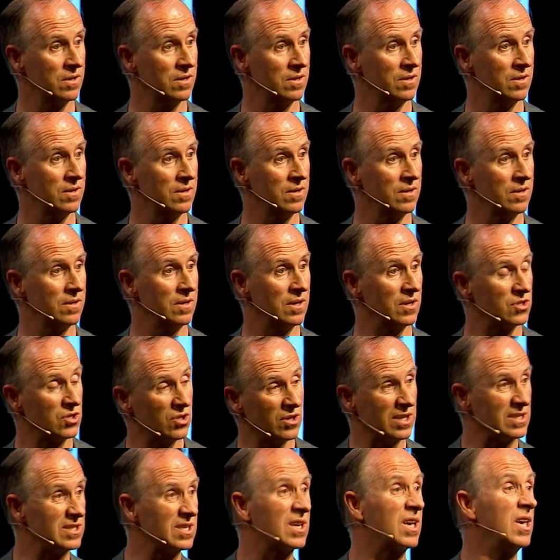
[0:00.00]
And so
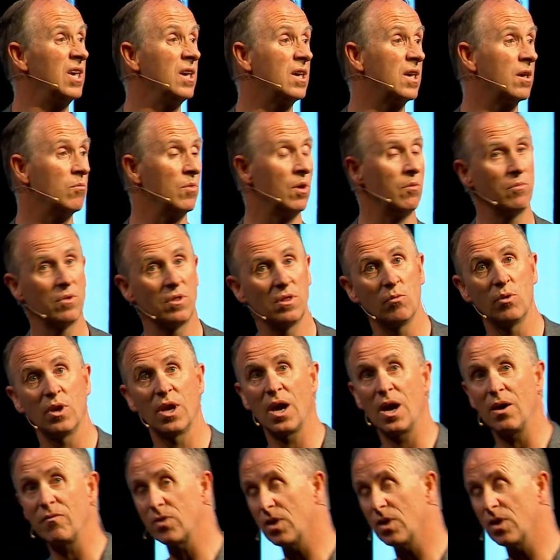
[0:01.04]
that's a key commitment that we have.